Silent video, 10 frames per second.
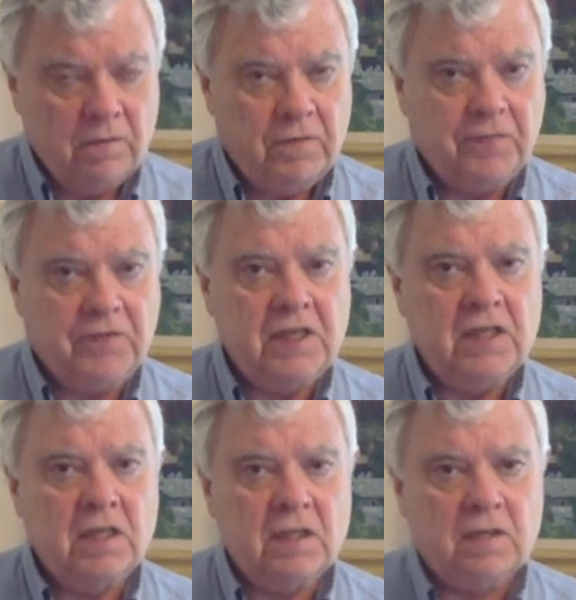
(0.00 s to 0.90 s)

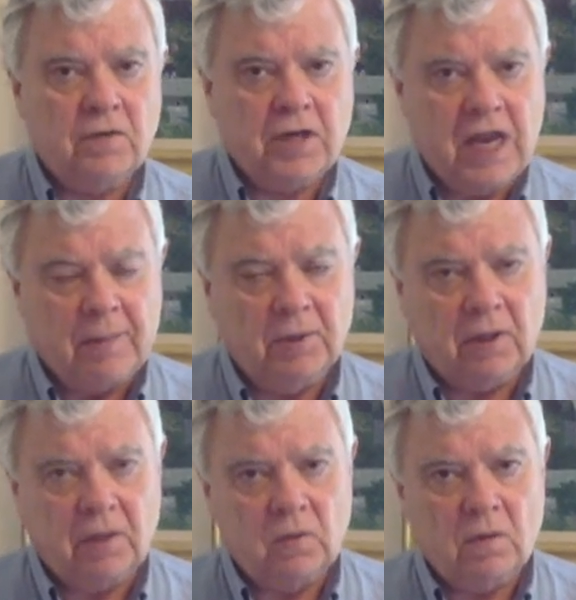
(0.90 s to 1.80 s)
1,500
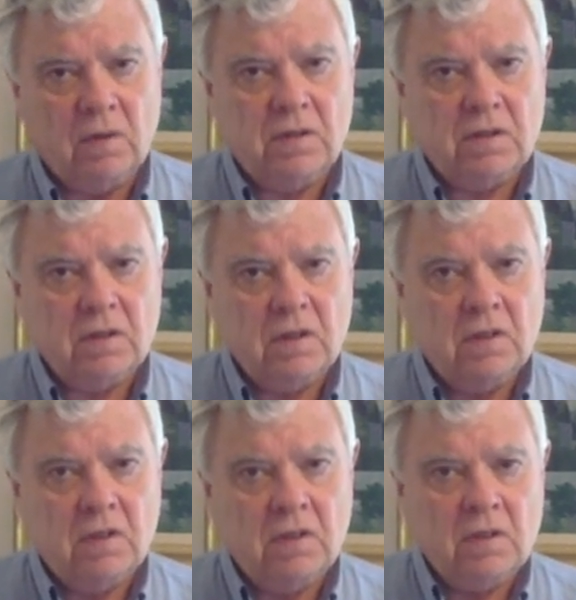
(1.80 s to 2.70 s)
vocabulary words,
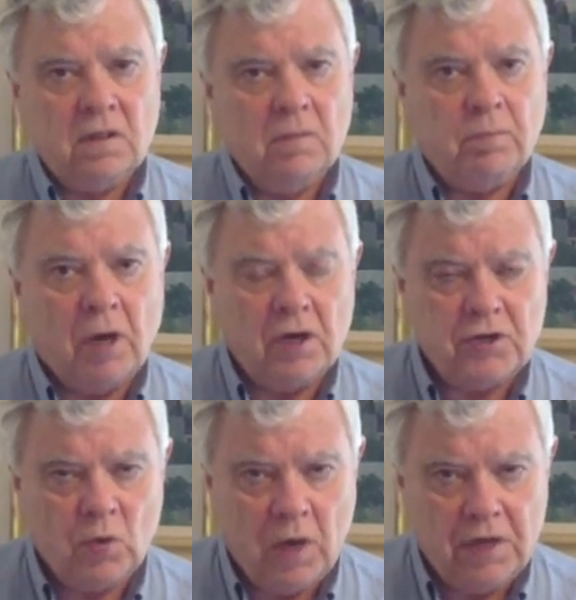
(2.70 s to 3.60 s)

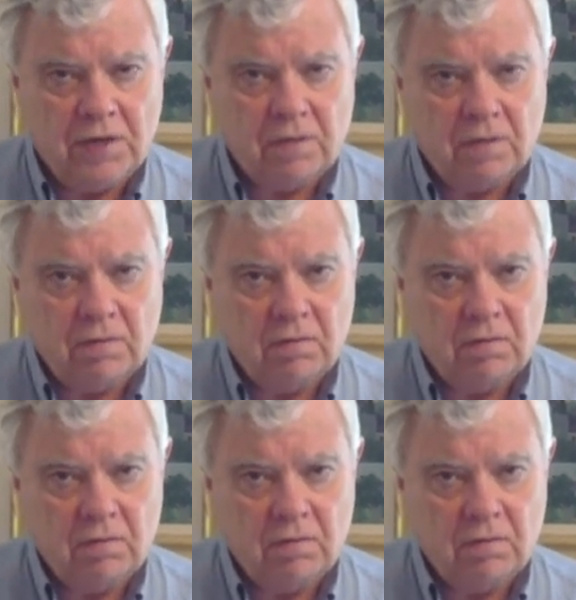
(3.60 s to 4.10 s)
punctuation,